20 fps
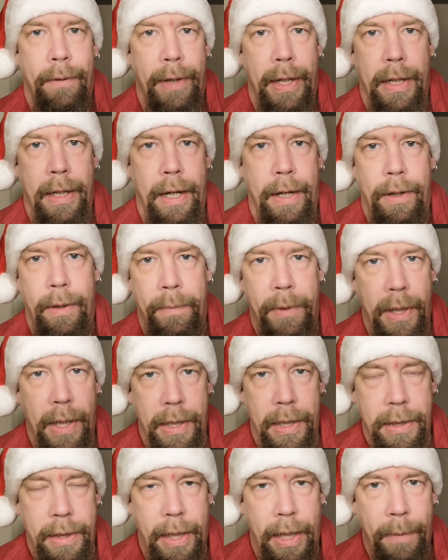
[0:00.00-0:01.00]
anyway, I hope you
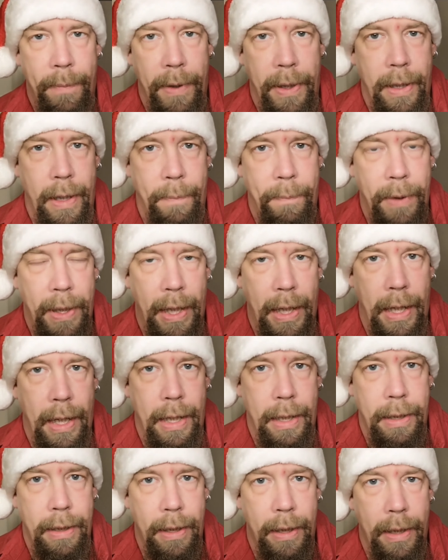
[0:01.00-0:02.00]
guys keep it up,
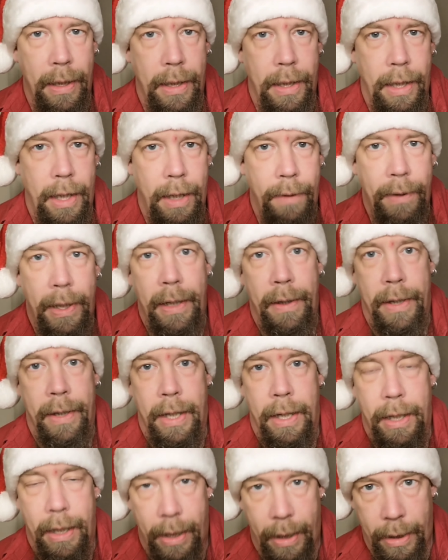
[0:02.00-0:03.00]
and anyway,
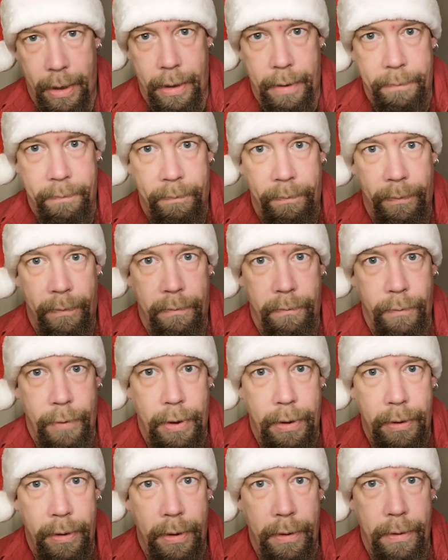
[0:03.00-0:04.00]

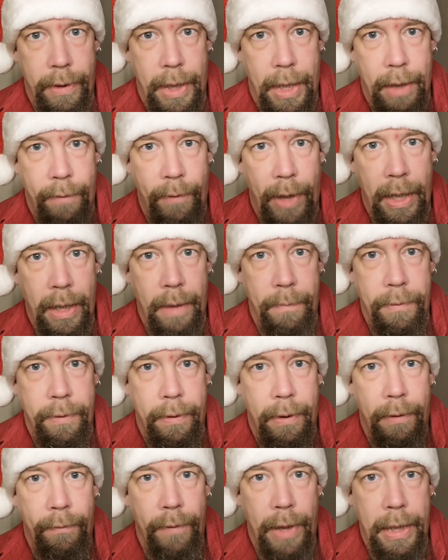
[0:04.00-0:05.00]
we'll do that random
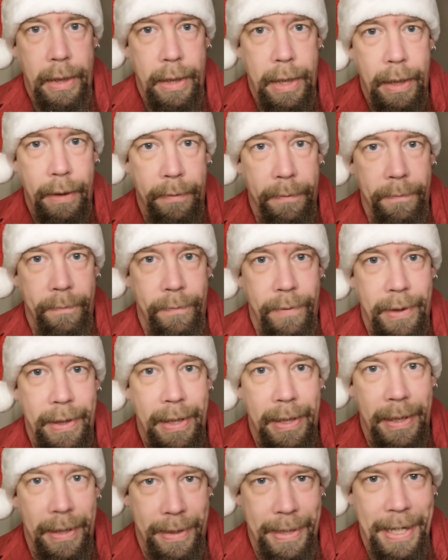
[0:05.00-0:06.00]
draw right now.
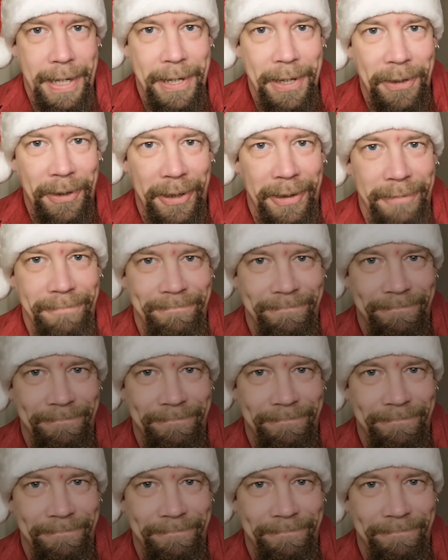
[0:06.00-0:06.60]
Stay tuned.